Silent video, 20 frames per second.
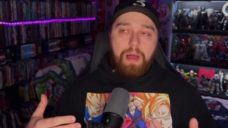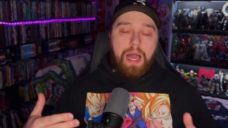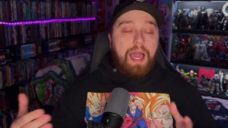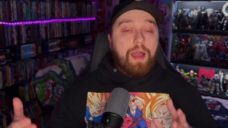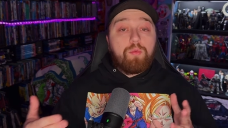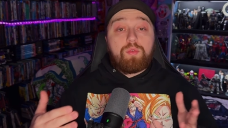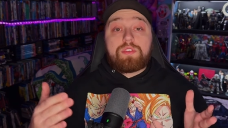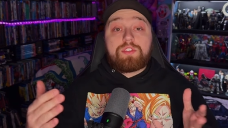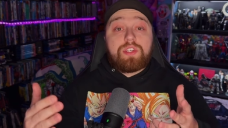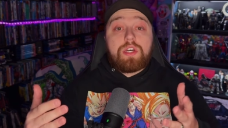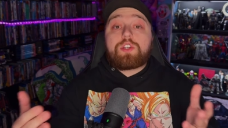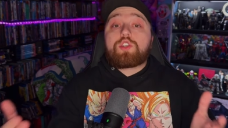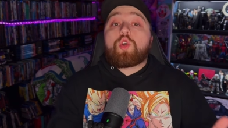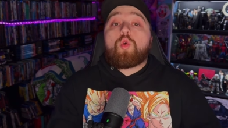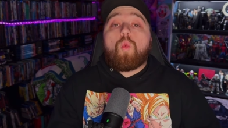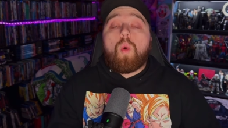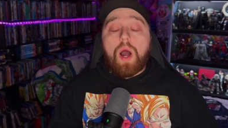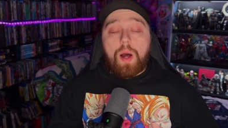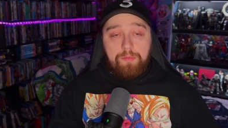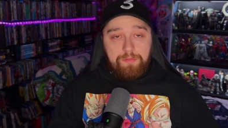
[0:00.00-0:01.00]
I was
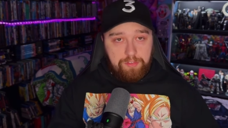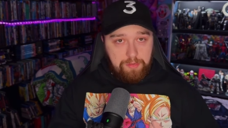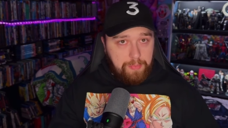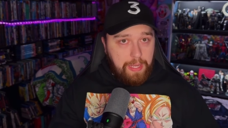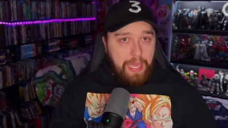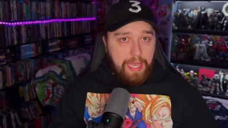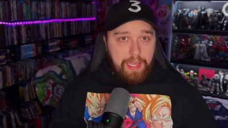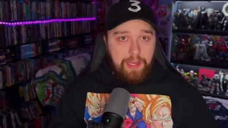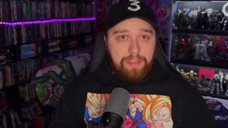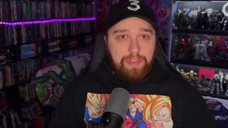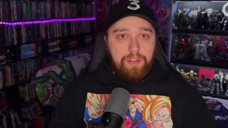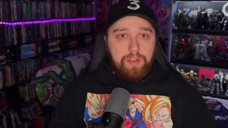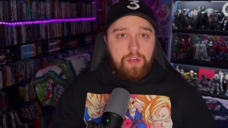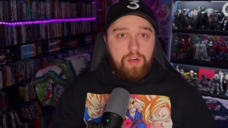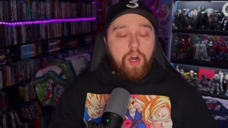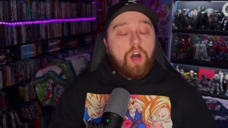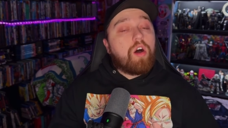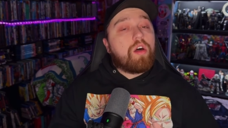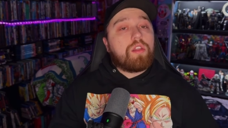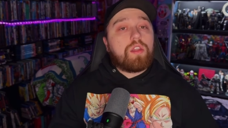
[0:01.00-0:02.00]
underwhelmed from Agatha
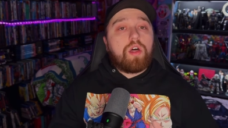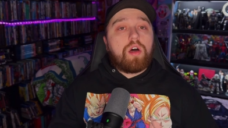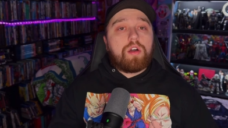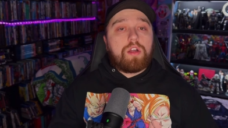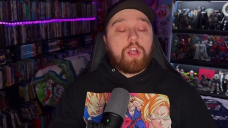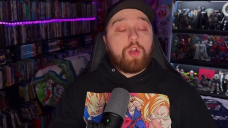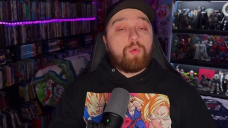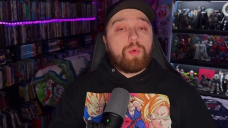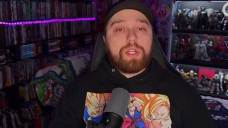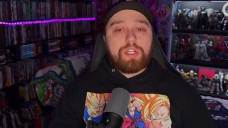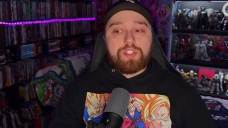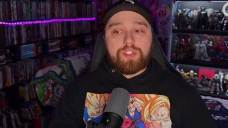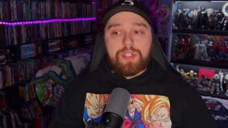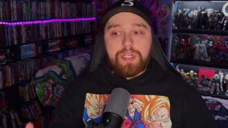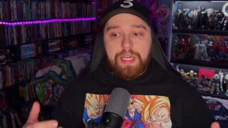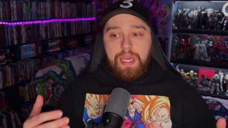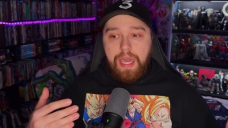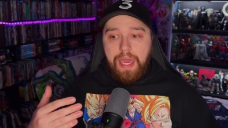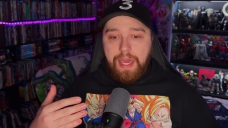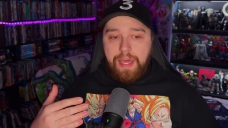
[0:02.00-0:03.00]
all along
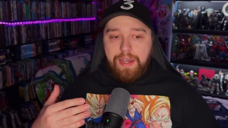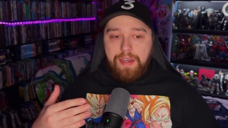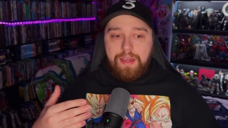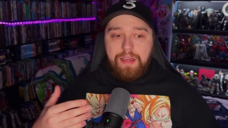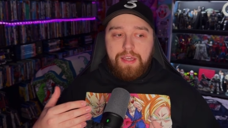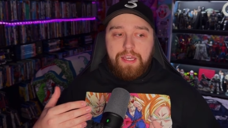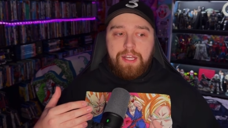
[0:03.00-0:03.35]
originally. And